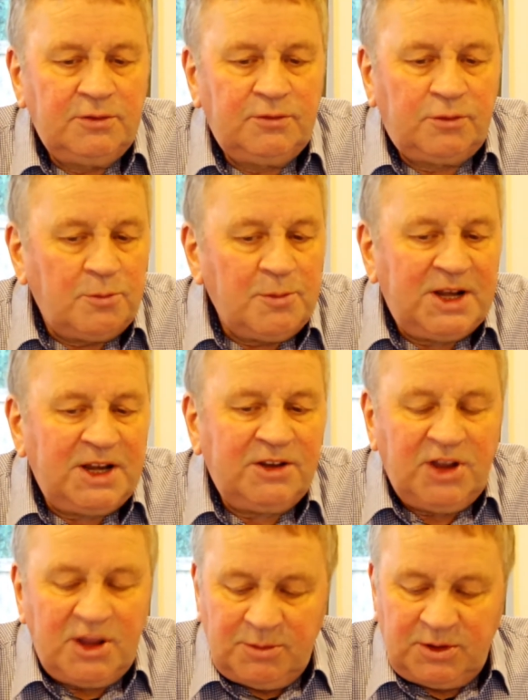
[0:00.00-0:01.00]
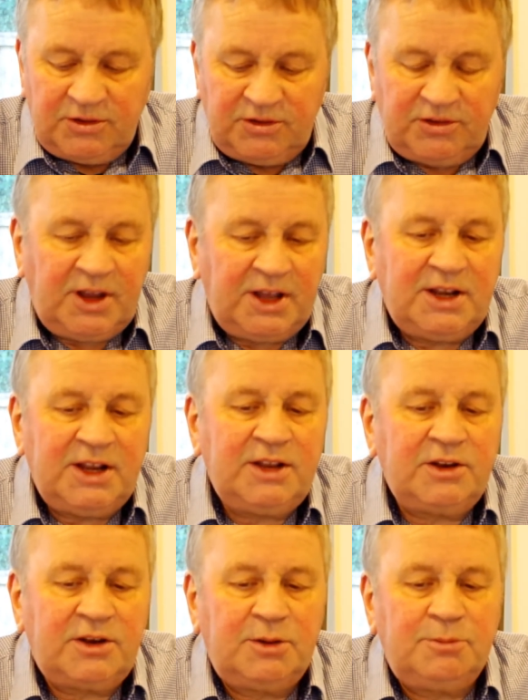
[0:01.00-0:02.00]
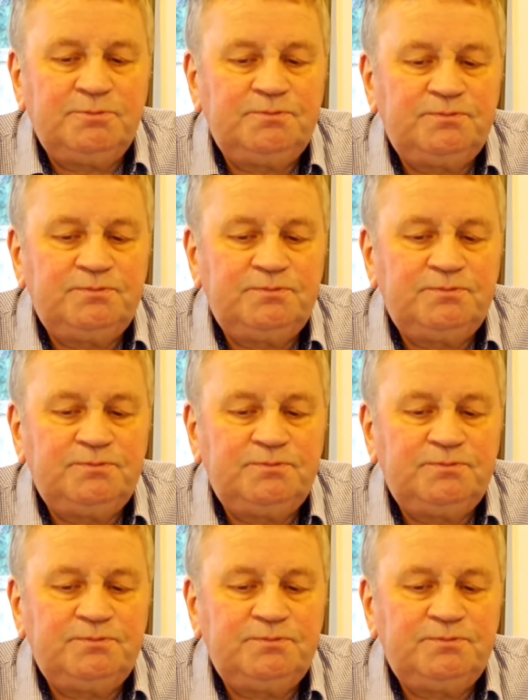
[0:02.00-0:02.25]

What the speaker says: for many demons had entered him.